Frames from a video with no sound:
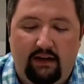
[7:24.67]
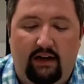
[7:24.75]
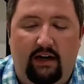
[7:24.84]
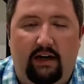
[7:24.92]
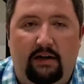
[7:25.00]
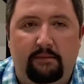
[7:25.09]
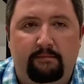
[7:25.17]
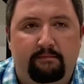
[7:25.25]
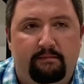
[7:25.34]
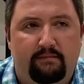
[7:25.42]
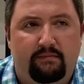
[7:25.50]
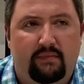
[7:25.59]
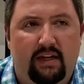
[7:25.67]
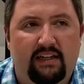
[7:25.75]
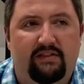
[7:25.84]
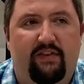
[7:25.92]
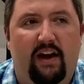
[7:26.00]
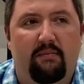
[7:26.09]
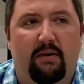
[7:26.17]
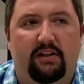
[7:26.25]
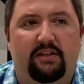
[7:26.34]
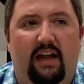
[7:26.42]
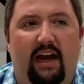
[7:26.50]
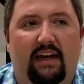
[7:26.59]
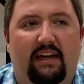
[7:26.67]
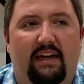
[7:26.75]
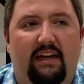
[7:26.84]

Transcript: um, it's very much like